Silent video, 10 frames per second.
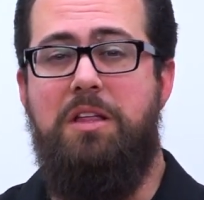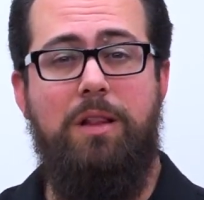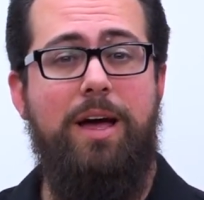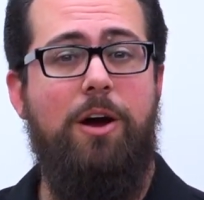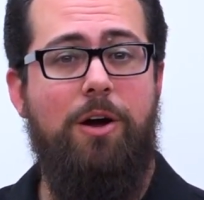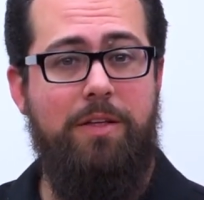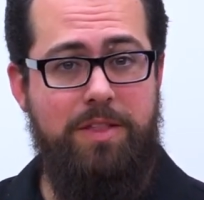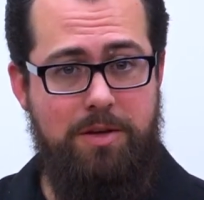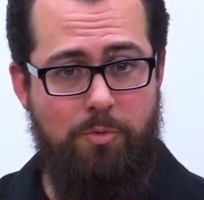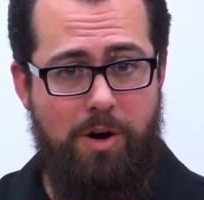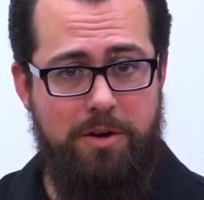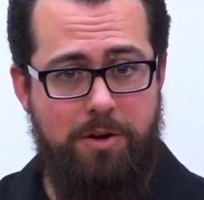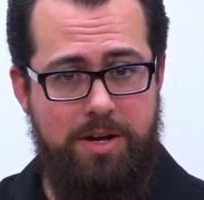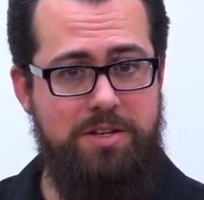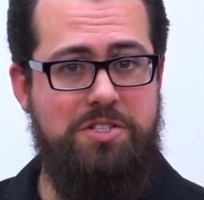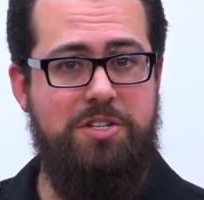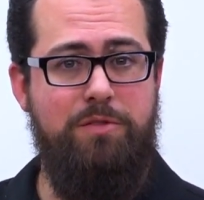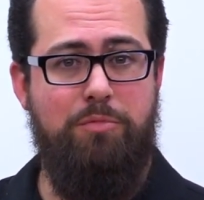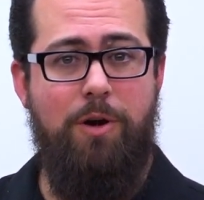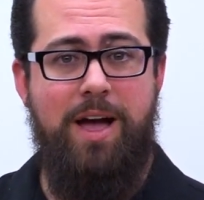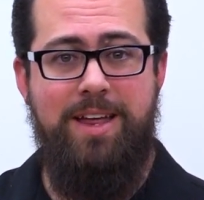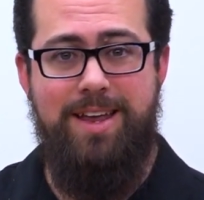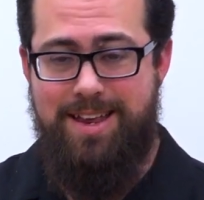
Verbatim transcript: glare on the water is too bright